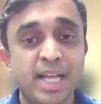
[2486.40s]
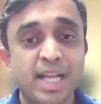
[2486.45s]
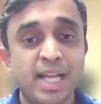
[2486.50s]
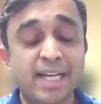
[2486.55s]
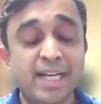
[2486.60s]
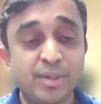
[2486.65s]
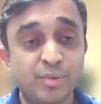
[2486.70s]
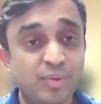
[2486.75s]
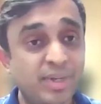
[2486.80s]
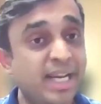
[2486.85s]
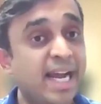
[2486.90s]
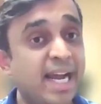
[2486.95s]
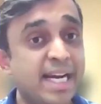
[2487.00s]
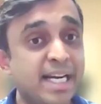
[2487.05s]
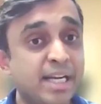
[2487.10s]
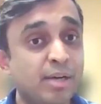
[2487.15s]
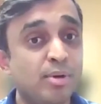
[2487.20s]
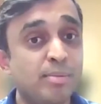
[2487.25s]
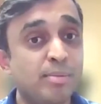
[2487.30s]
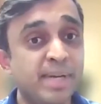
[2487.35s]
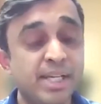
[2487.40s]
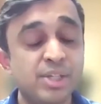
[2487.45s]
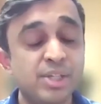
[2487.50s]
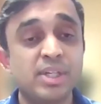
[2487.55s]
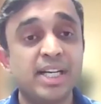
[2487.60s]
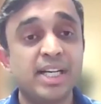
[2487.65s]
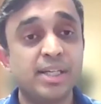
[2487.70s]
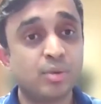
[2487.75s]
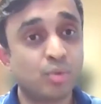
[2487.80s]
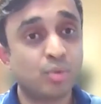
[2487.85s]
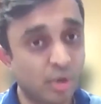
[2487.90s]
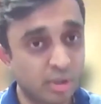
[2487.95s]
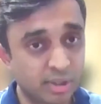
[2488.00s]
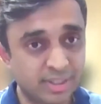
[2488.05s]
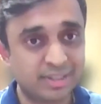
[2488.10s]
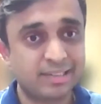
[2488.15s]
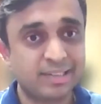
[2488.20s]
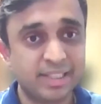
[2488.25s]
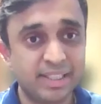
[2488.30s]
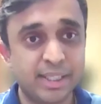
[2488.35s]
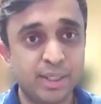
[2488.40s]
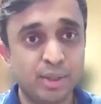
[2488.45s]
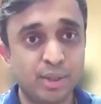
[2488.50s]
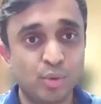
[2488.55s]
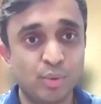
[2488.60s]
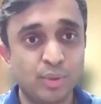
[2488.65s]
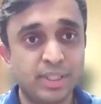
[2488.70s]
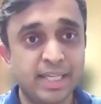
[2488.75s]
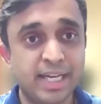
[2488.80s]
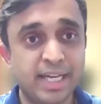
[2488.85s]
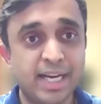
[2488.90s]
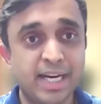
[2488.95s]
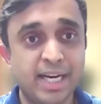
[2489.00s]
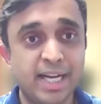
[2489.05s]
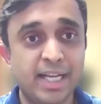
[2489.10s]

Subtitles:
And we had our major headquarters sitting over there.